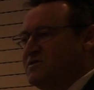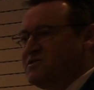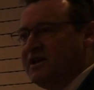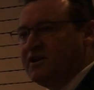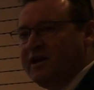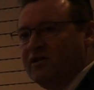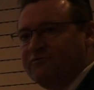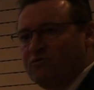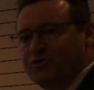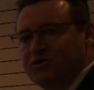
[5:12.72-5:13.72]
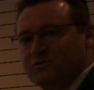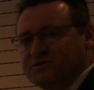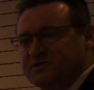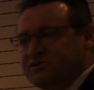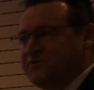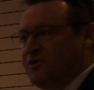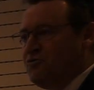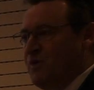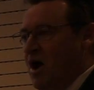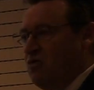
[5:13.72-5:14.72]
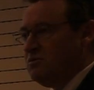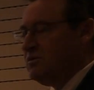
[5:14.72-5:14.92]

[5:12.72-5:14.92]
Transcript: of the state of California was in severe drought.